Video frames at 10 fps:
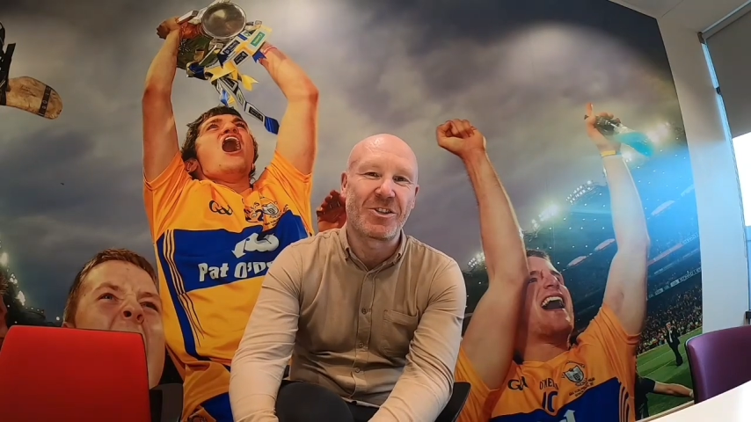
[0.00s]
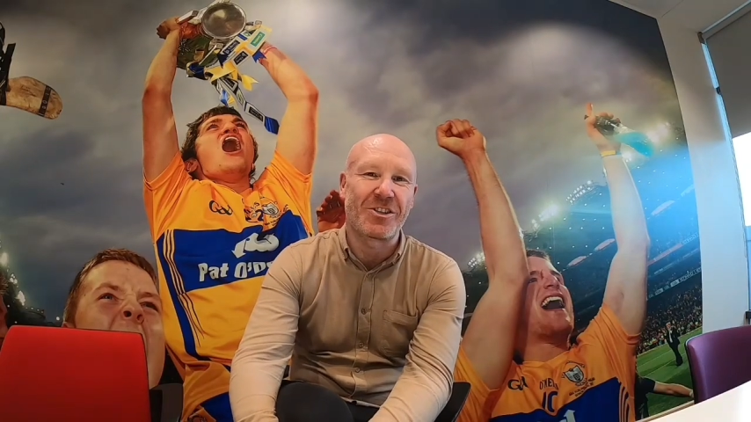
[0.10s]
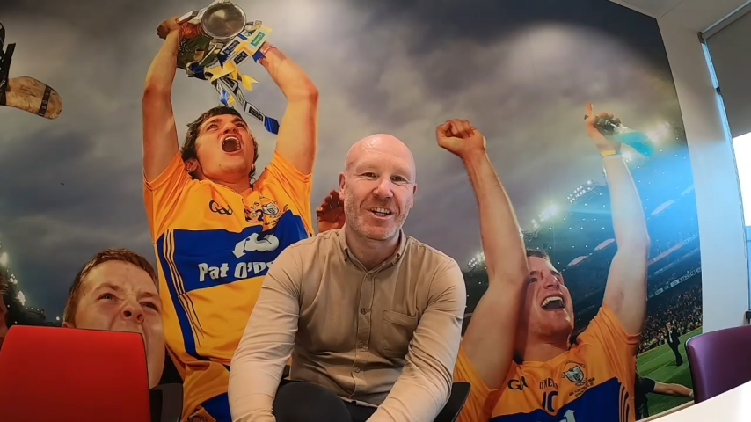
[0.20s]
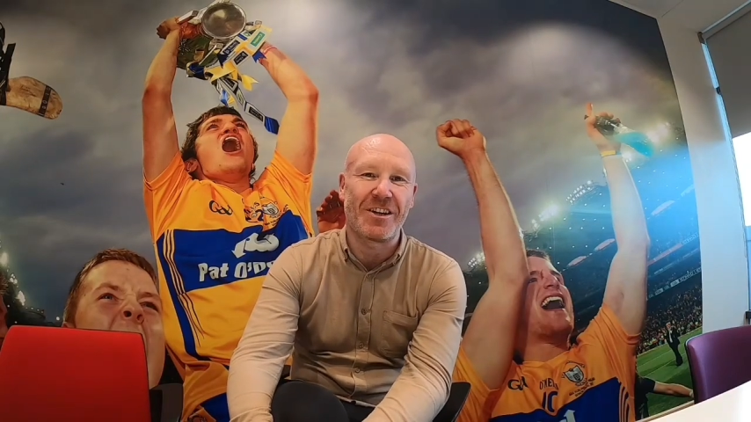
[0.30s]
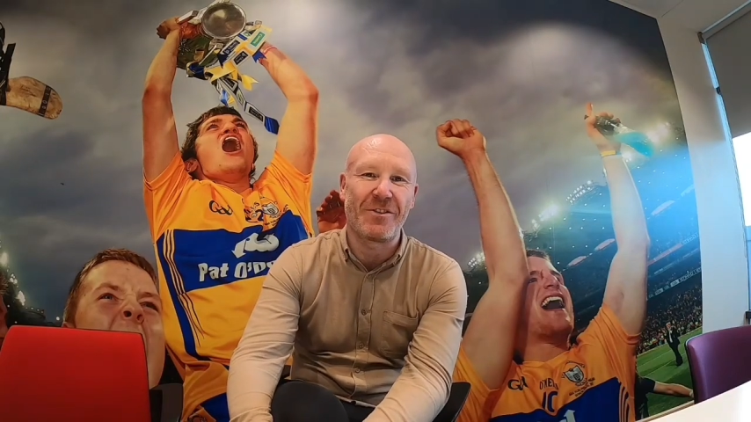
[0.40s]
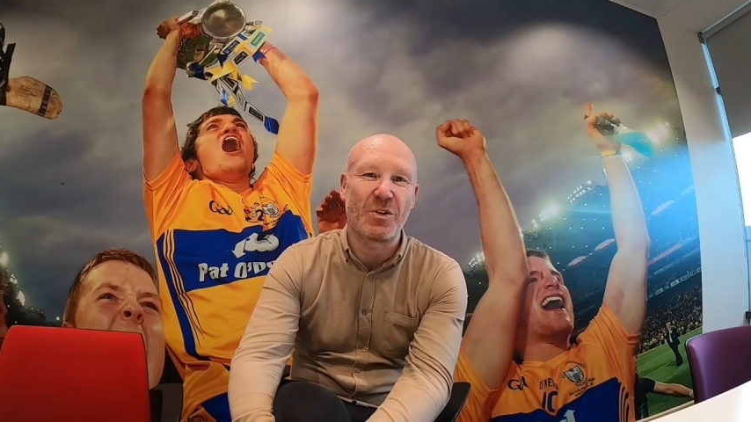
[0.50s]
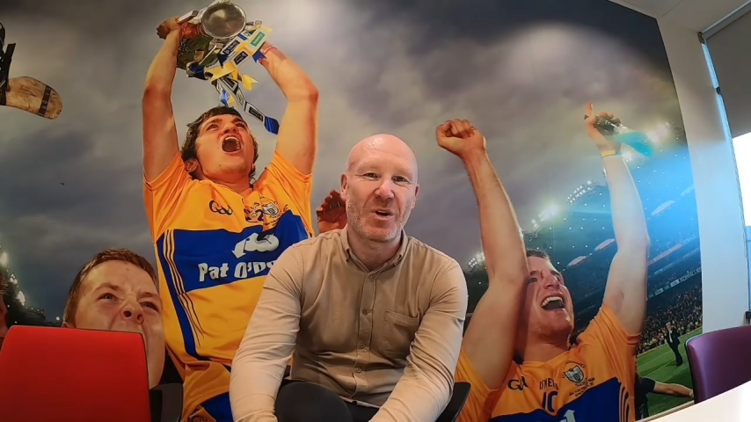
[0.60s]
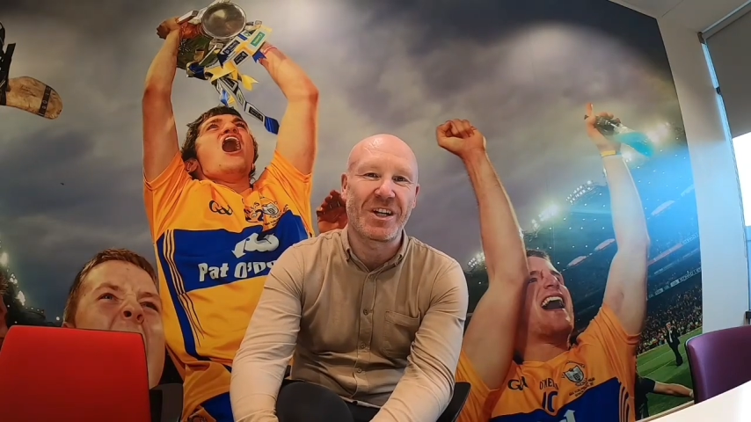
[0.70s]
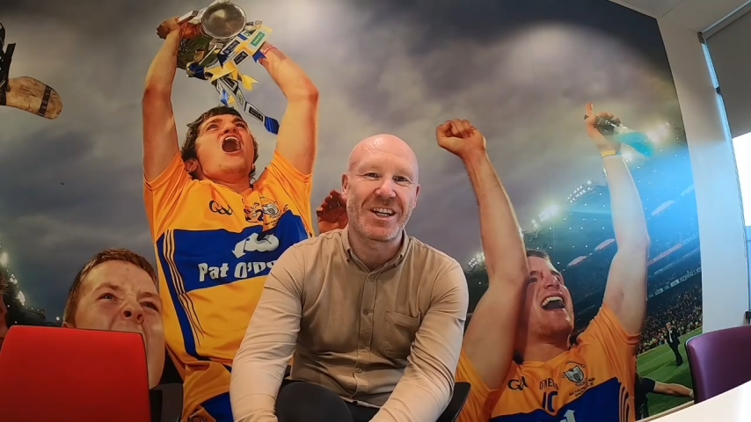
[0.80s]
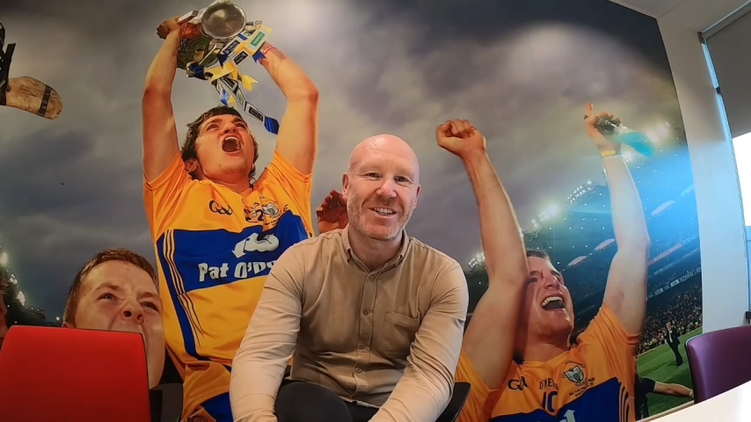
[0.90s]
just to give
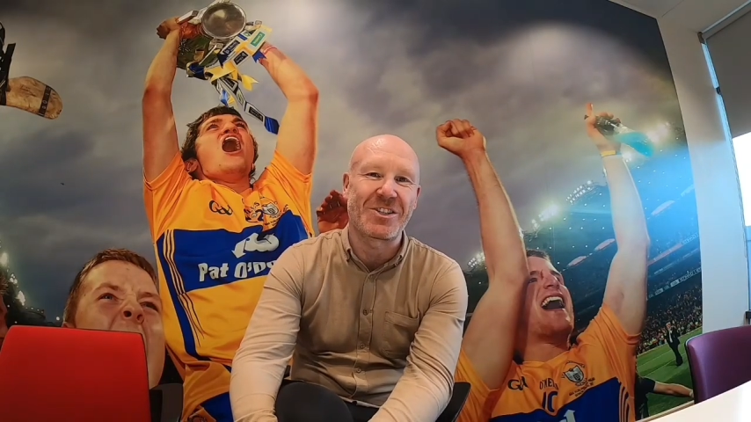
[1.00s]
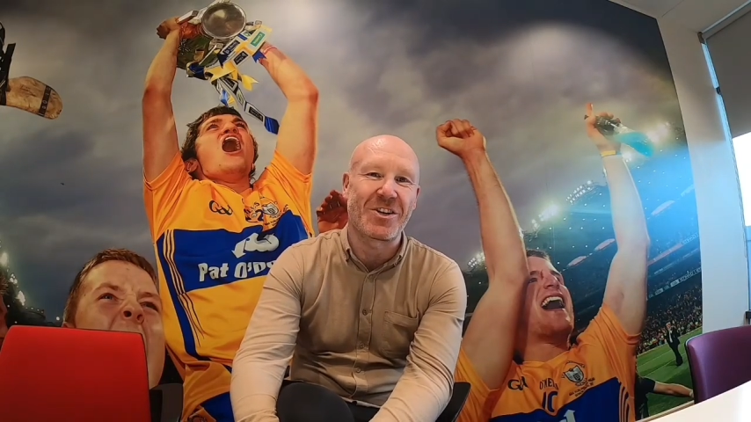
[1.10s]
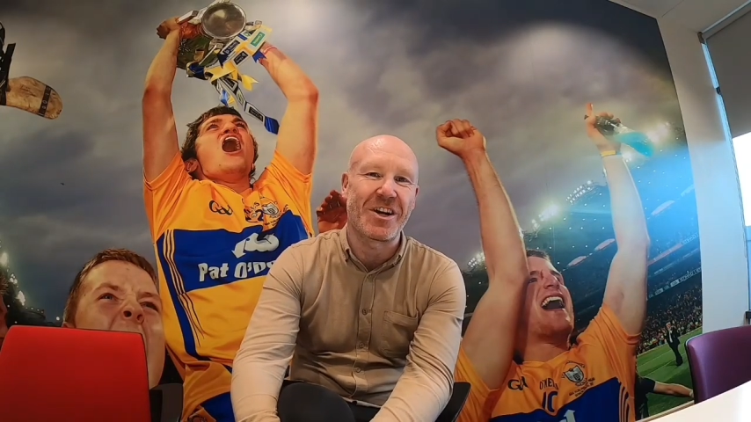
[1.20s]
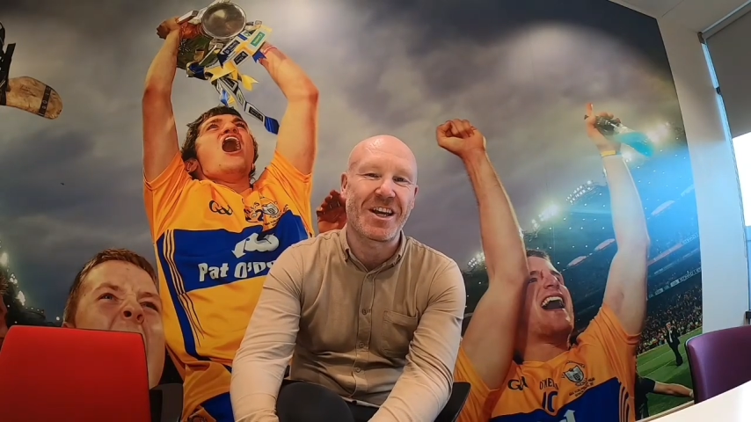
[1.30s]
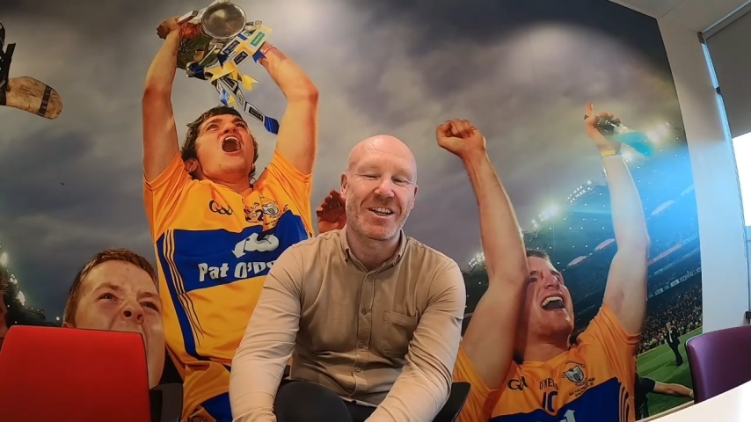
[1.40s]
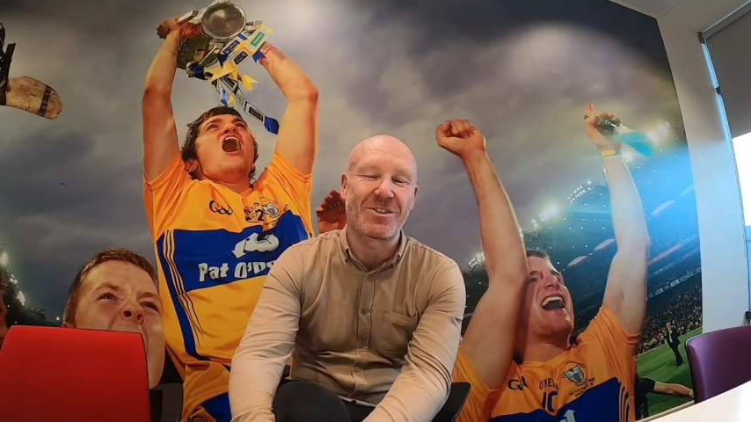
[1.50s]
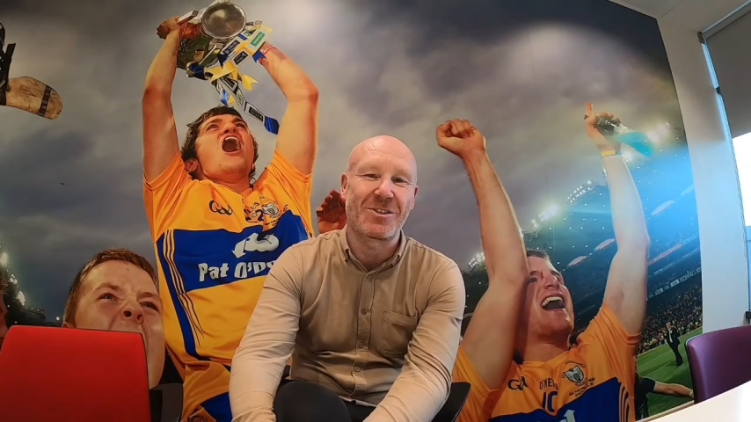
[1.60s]
you an insight